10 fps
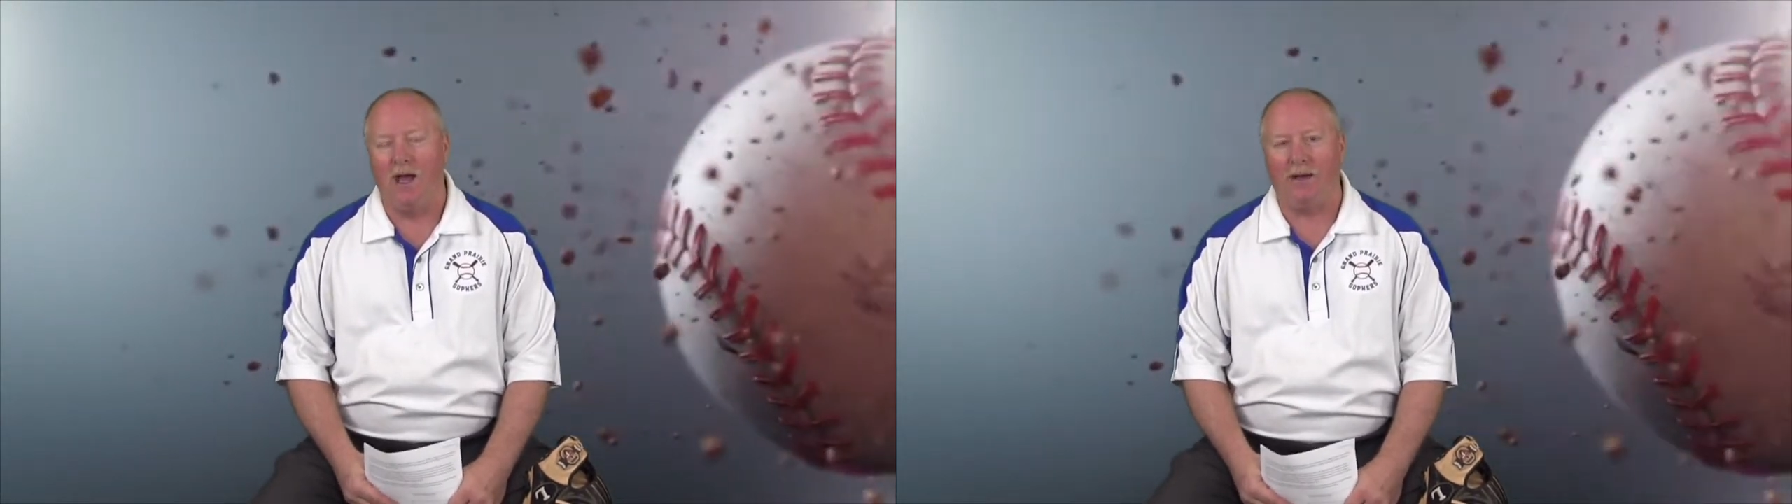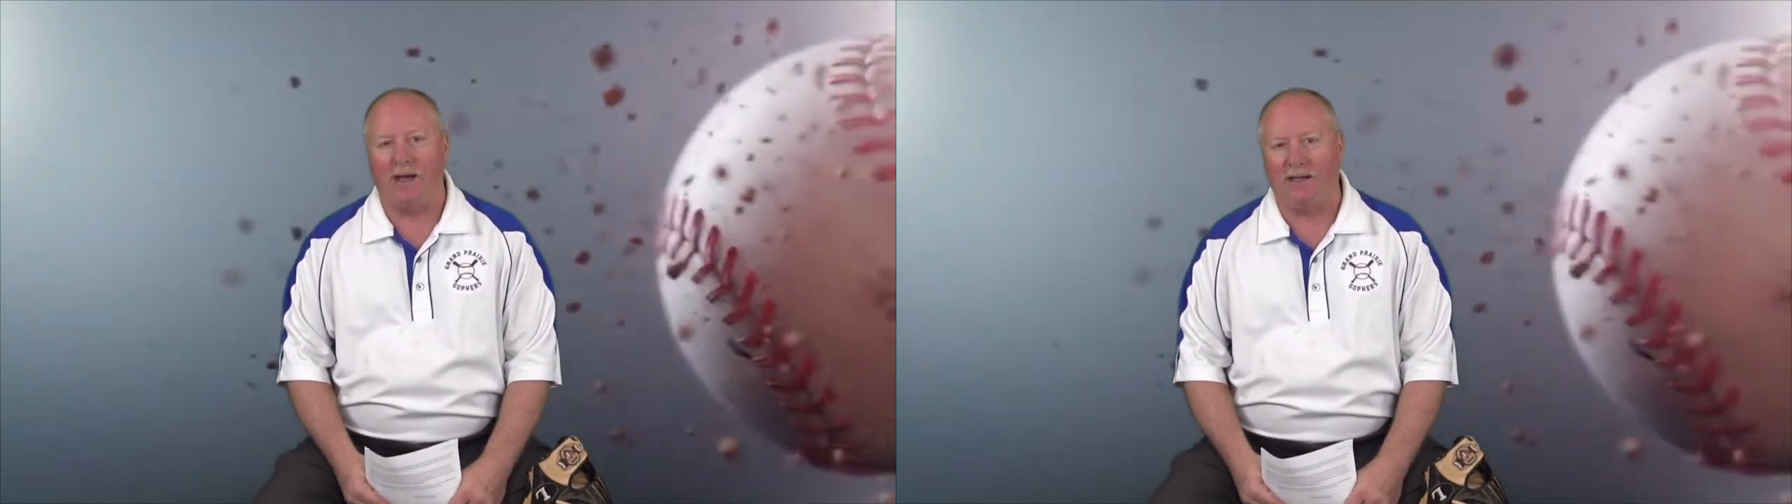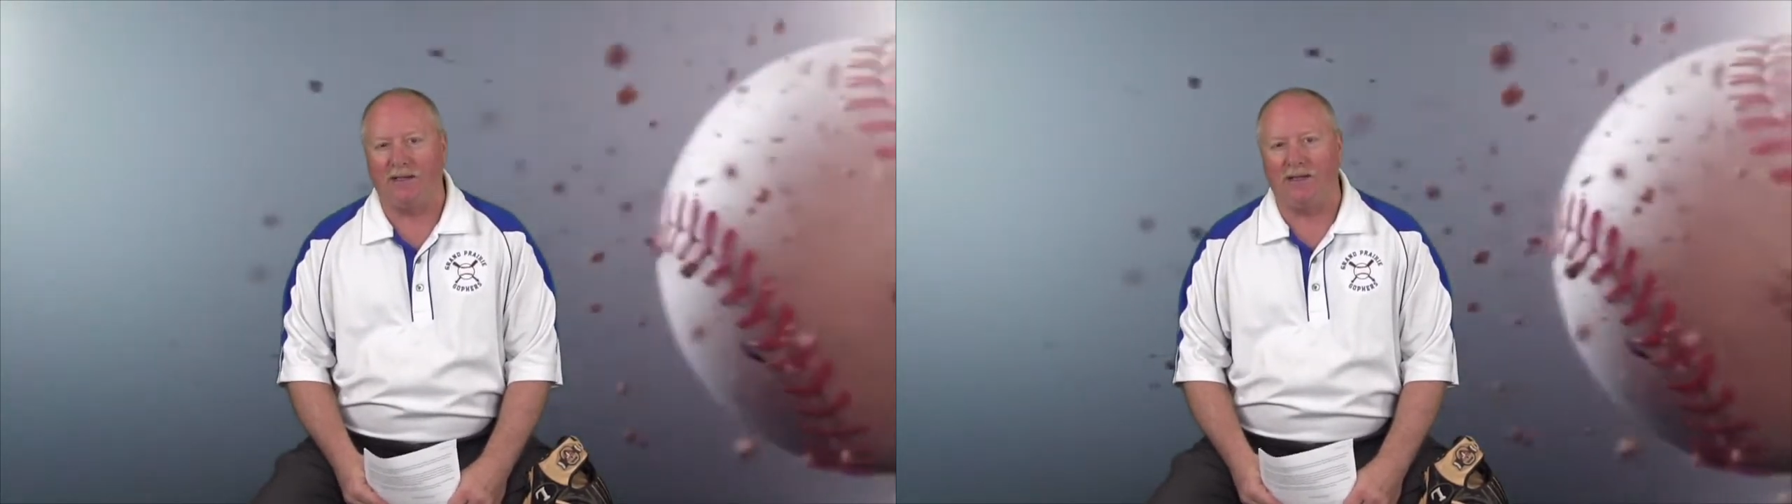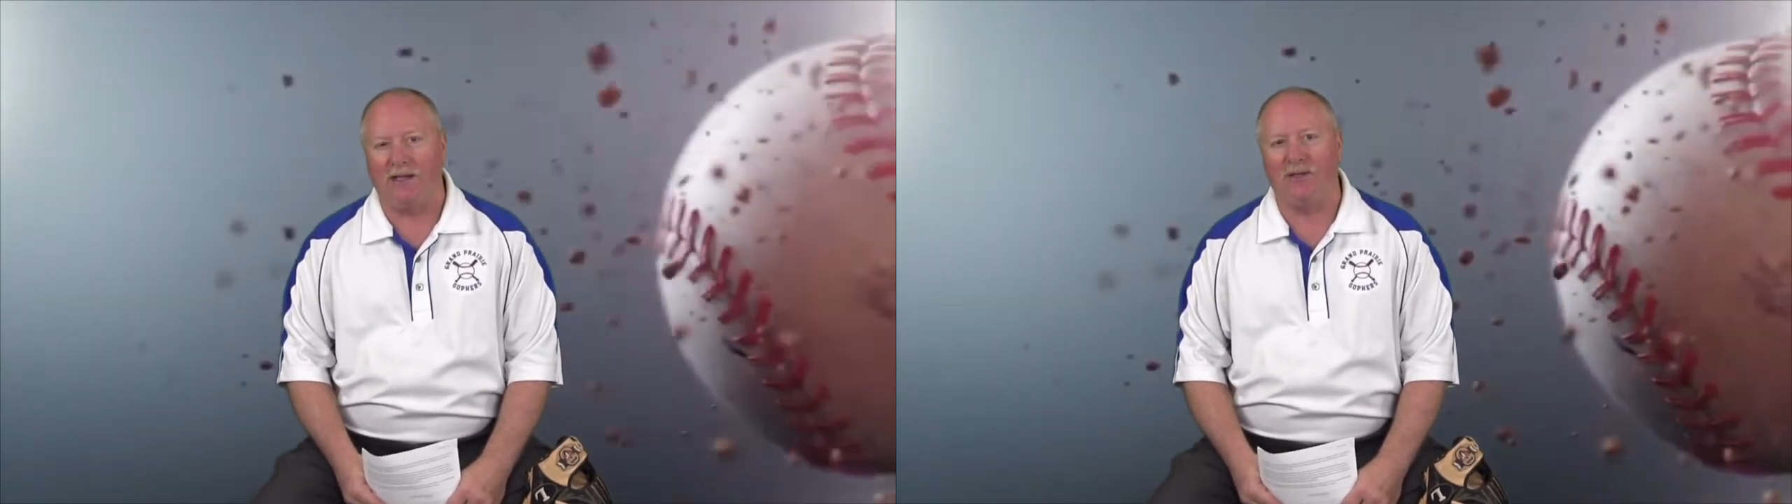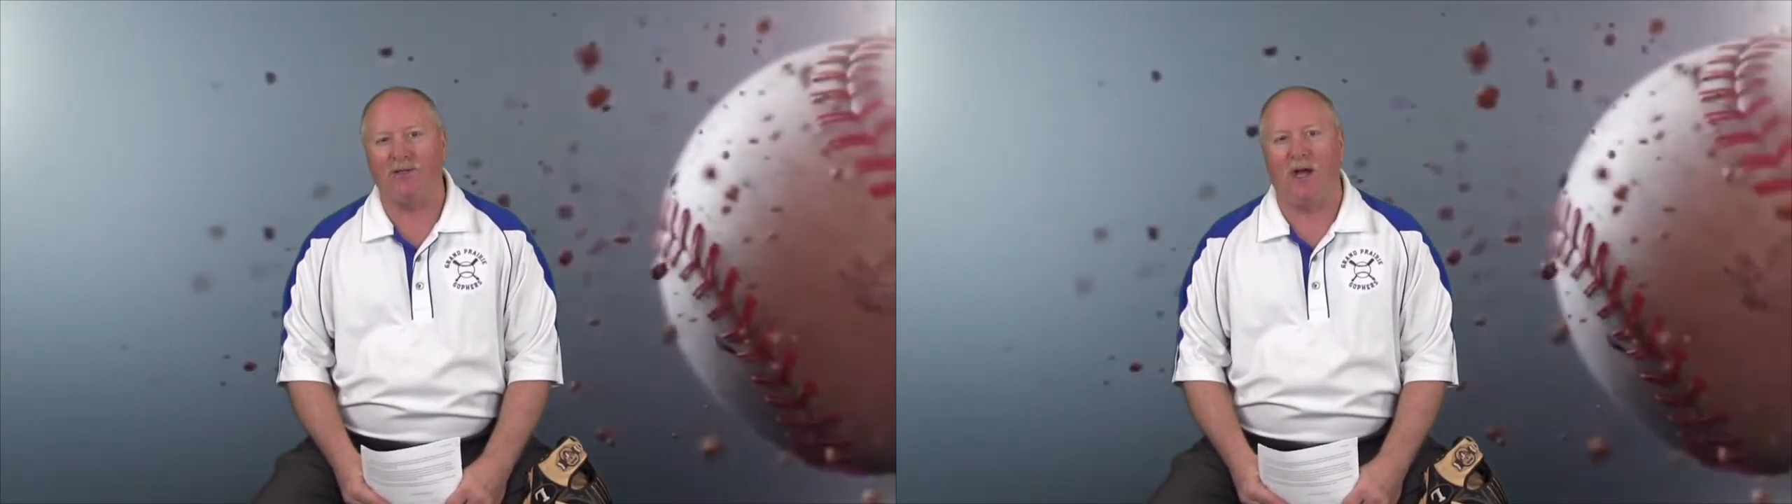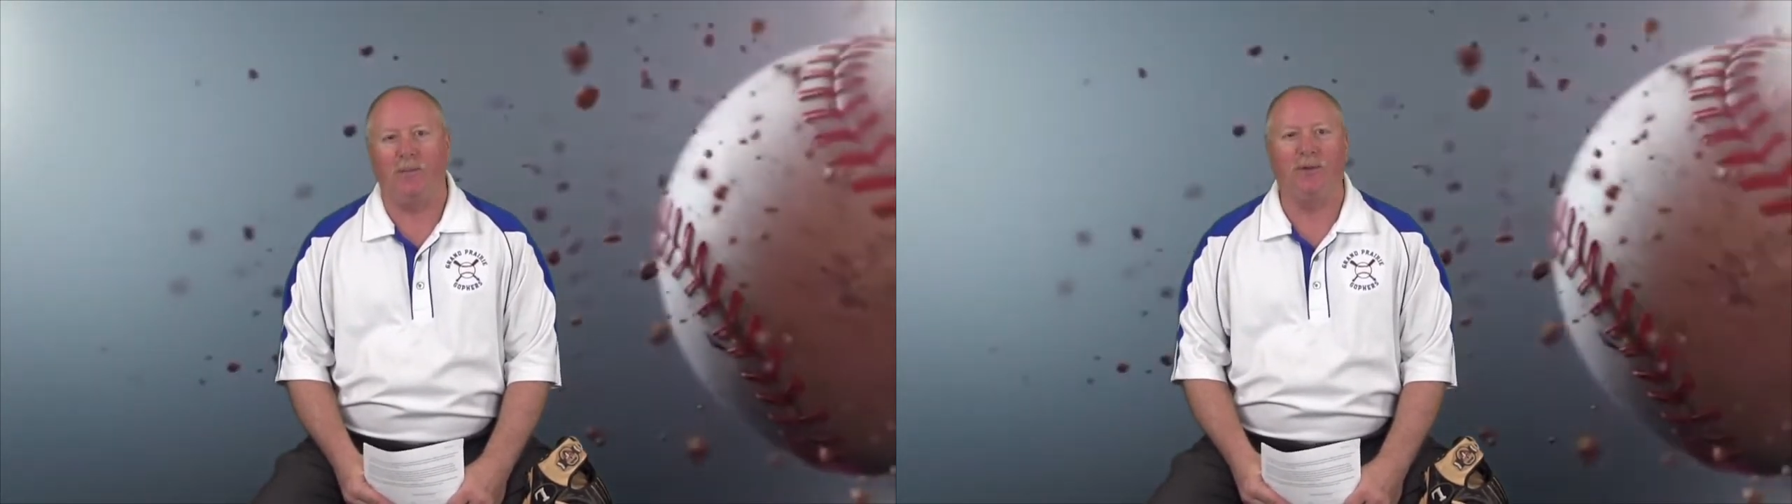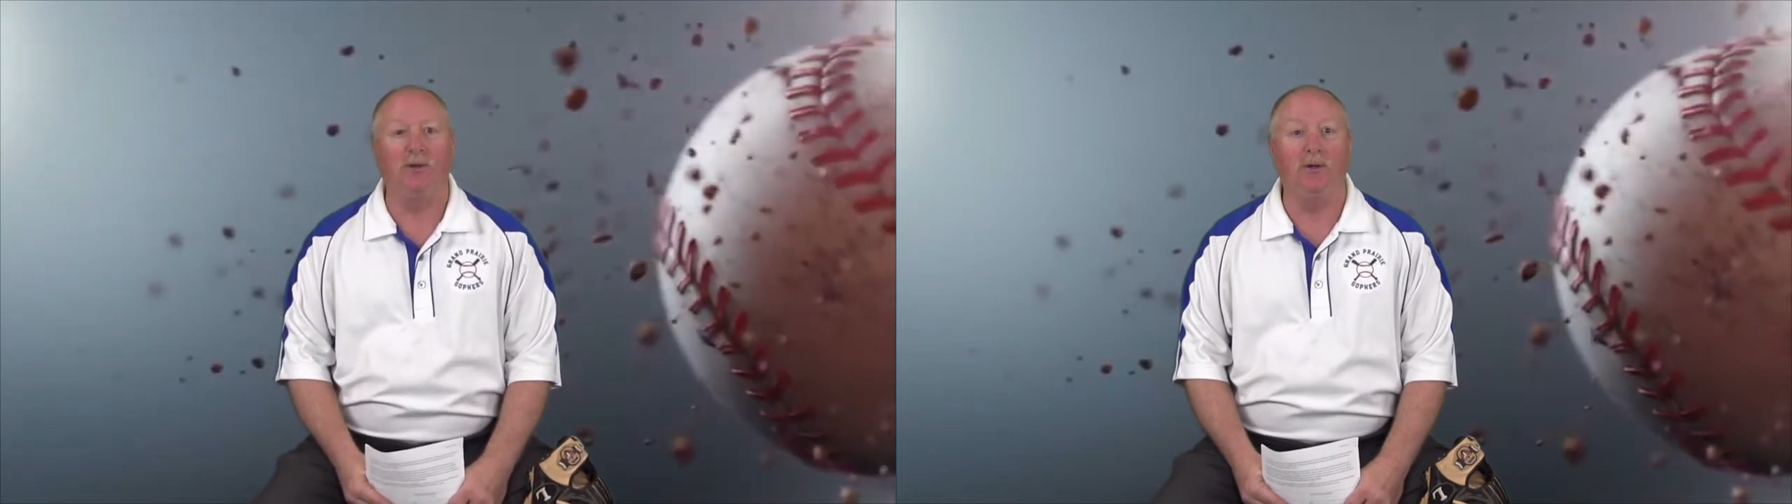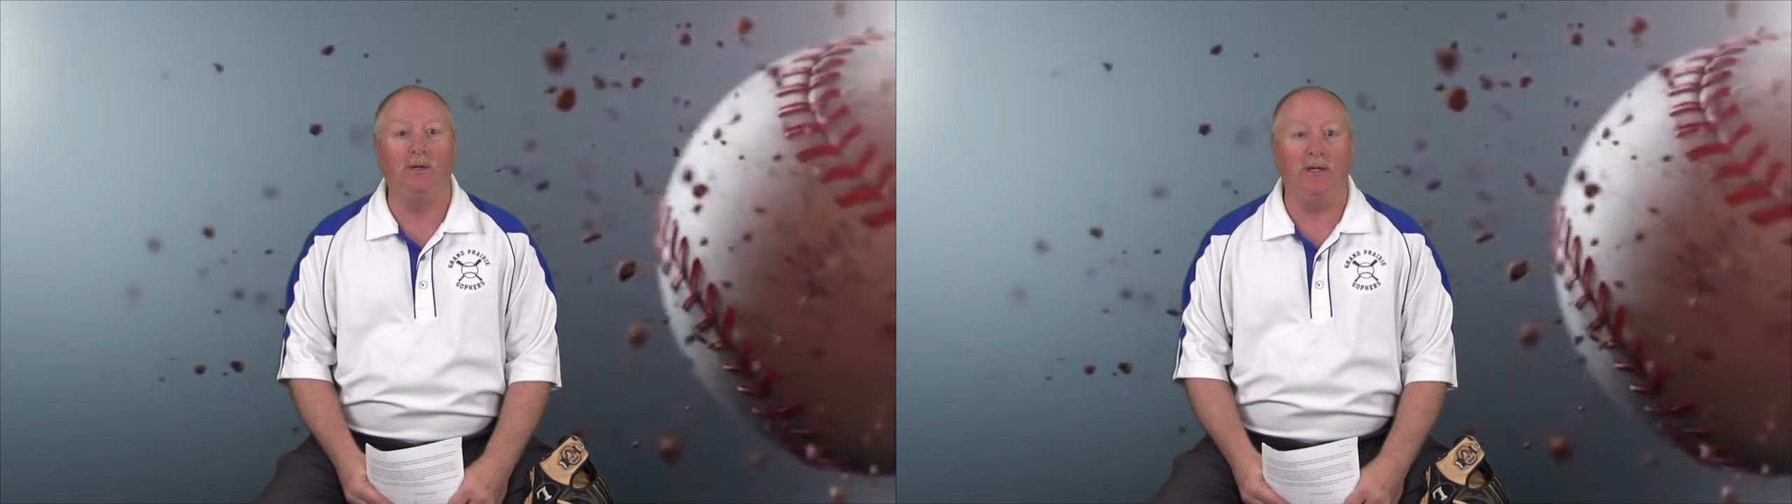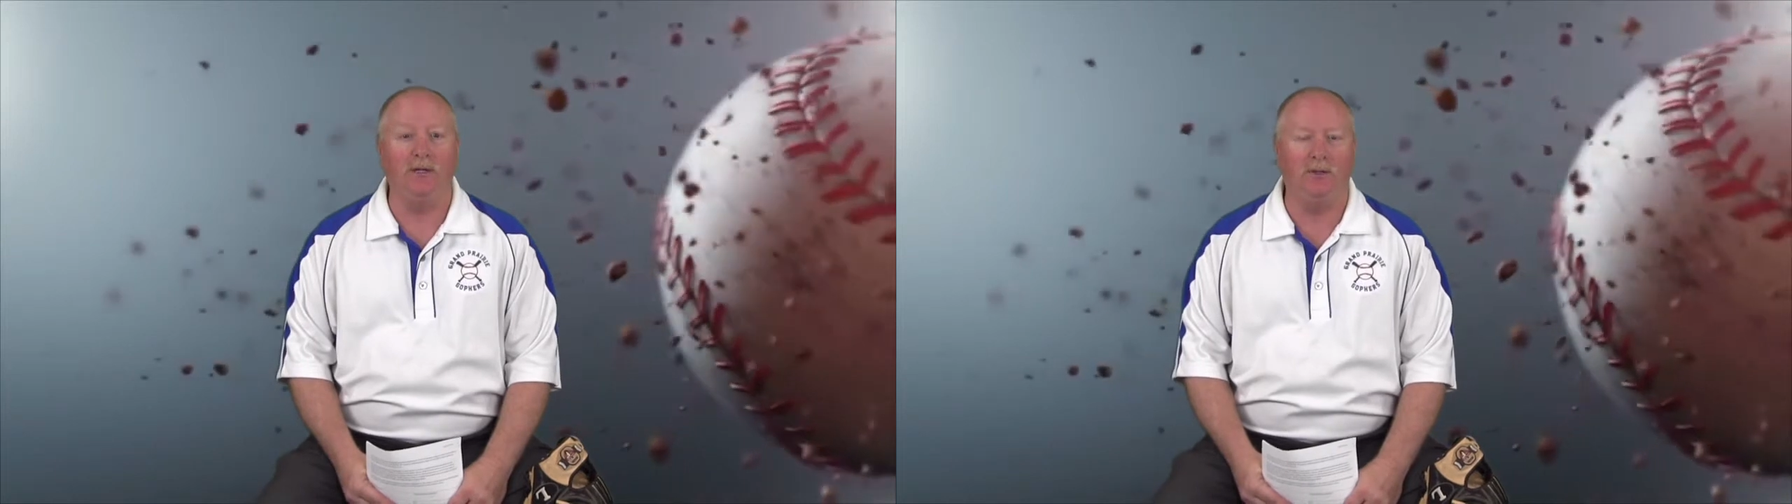I'd like to take this opportunity